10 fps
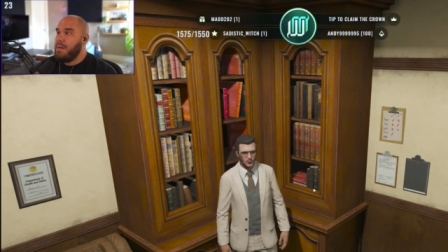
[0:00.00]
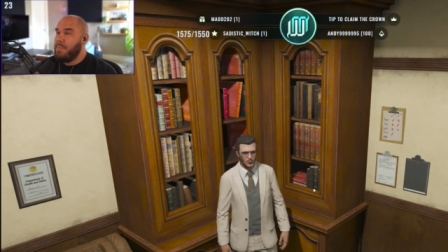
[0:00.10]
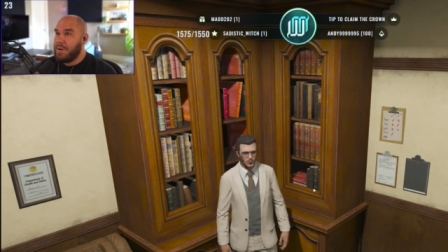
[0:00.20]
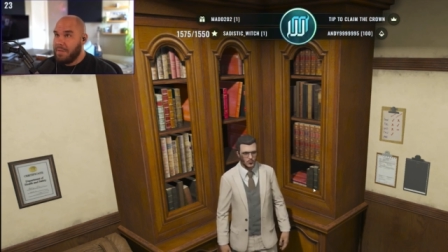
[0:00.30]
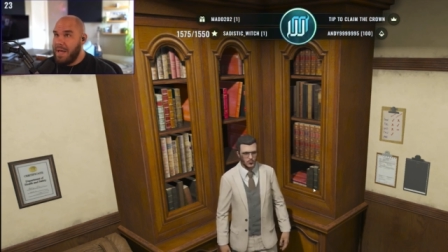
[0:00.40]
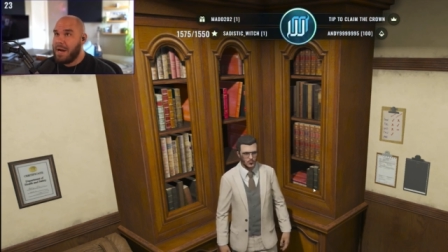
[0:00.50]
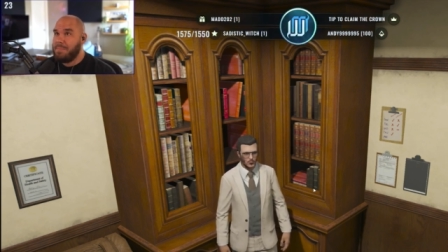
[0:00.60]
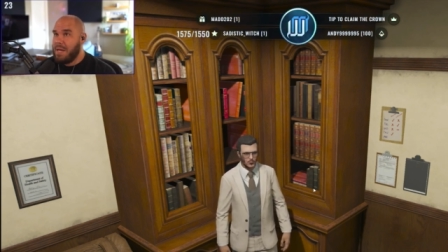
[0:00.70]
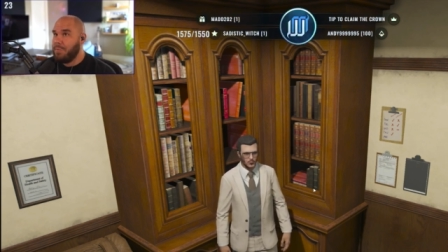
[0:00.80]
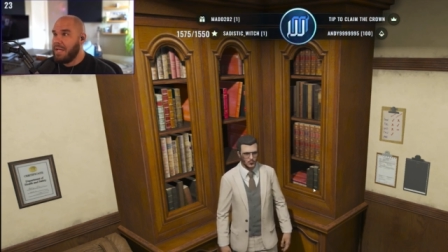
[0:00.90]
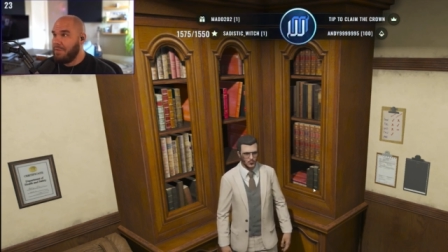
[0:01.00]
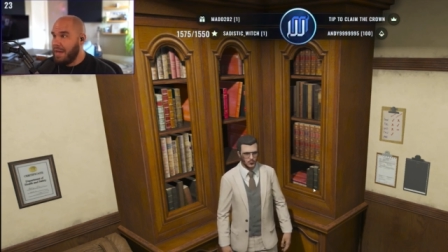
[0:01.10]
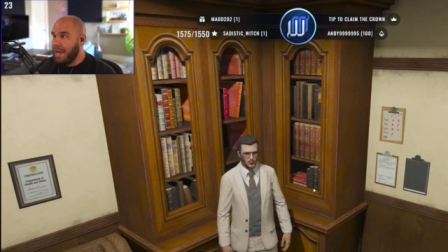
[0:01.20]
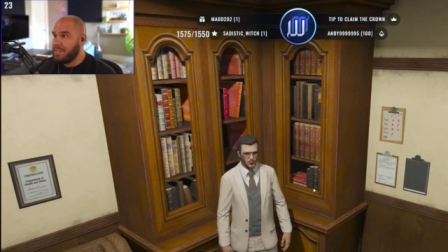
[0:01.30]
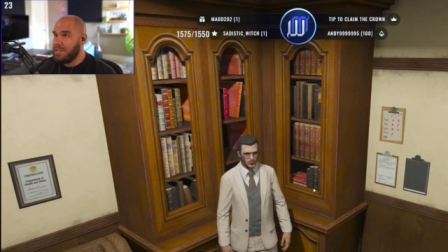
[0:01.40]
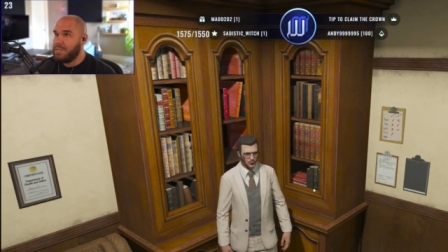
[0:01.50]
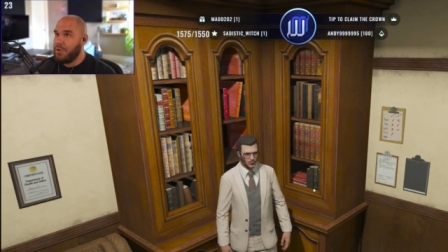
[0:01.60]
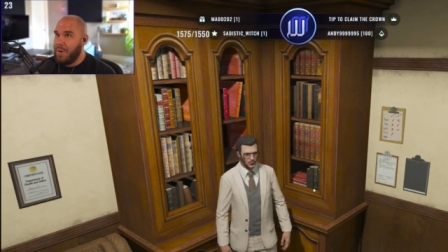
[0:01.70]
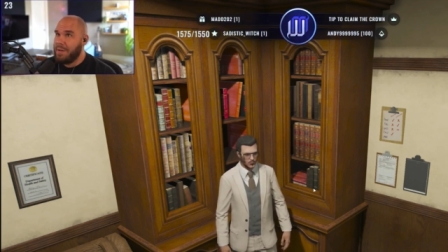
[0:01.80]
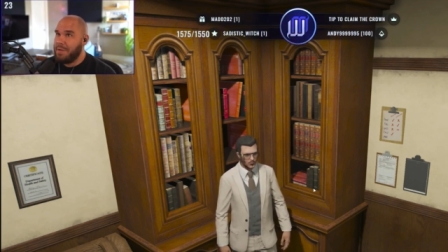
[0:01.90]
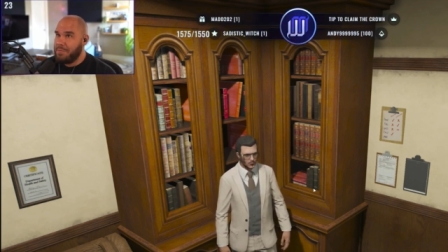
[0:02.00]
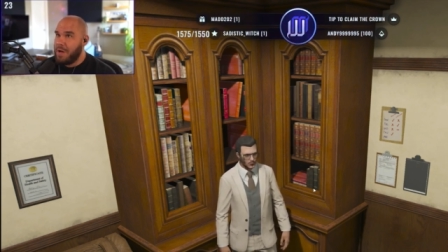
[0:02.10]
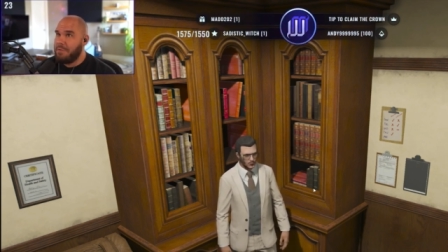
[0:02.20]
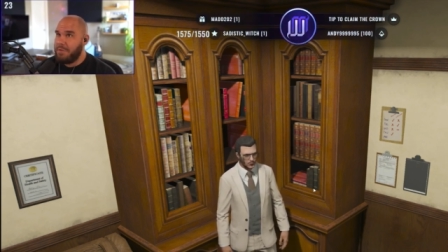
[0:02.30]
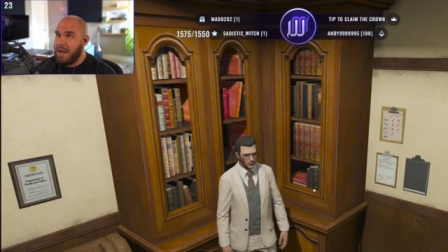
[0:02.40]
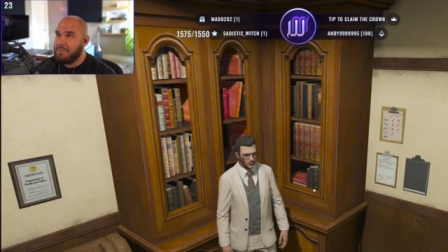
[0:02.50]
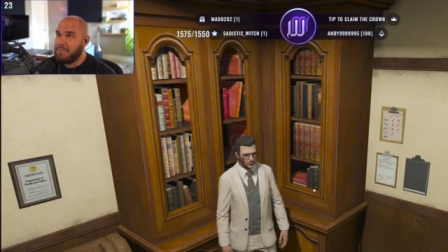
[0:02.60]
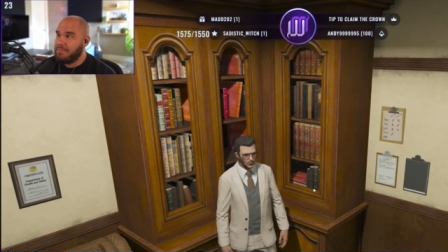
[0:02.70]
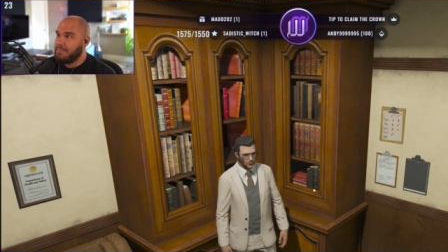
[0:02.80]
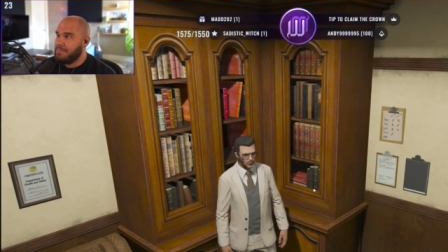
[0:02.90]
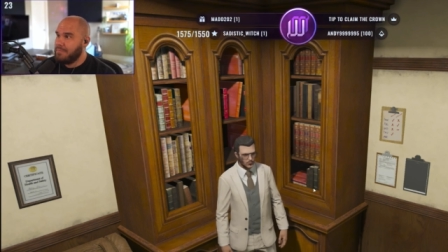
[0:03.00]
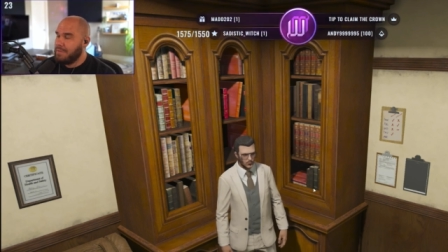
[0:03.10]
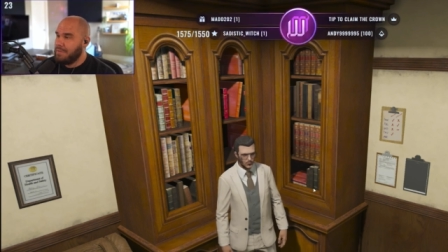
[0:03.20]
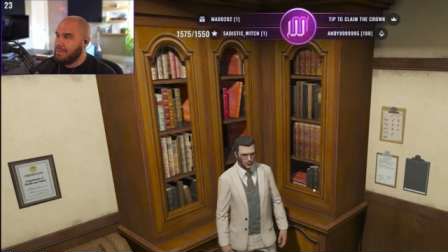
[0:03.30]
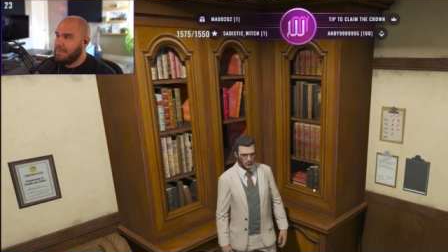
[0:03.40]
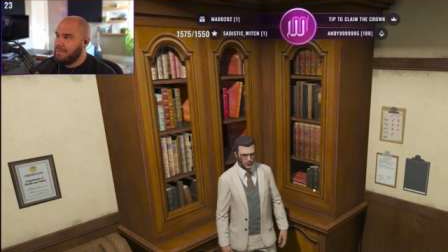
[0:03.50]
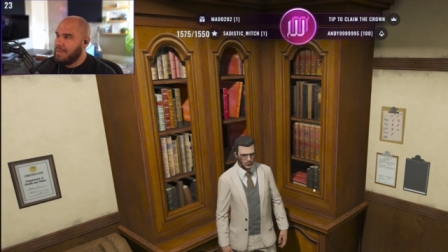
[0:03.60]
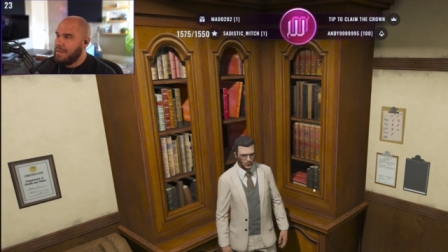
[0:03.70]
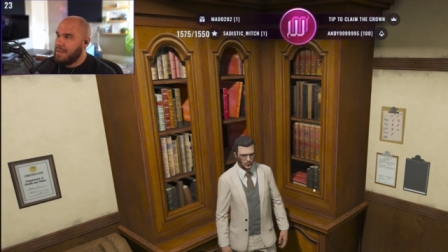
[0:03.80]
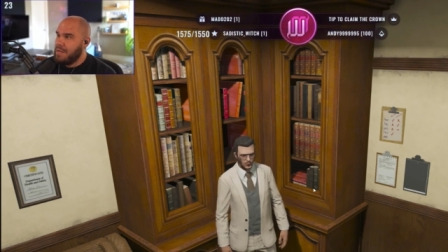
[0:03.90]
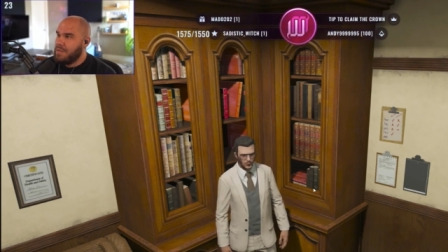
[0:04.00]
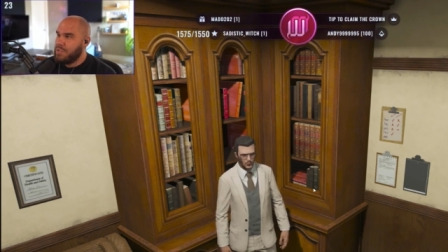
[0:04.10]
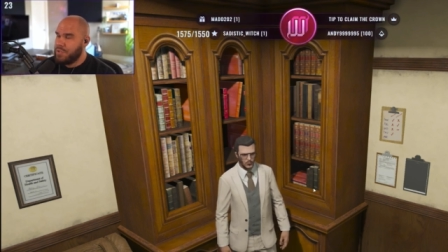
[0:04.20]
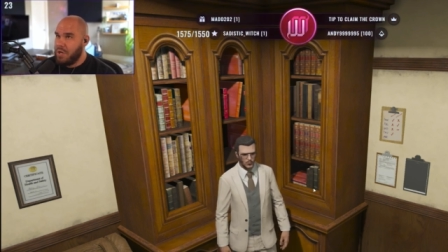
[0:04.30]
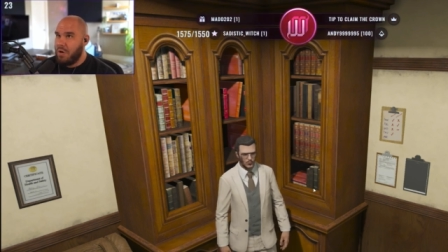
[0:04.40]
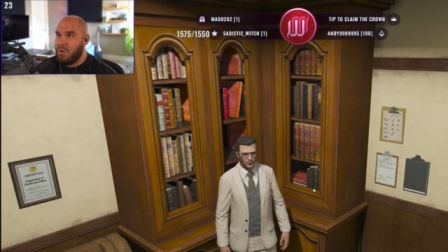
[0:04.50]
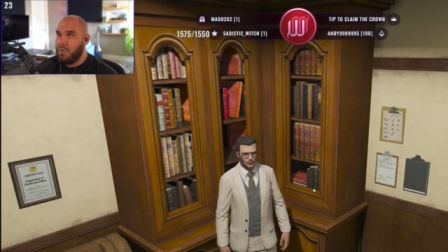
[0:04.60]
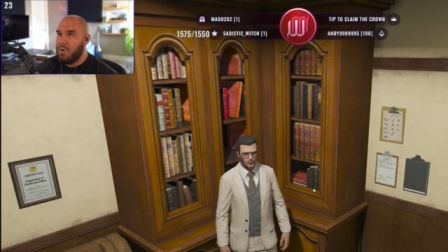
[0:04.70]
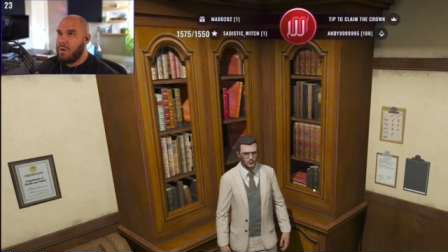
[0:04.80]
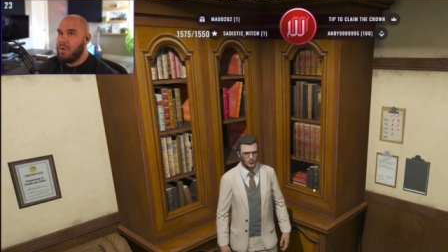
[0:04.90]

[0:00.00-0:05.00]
But a lot of people have access to Grand Theft Auto 5. So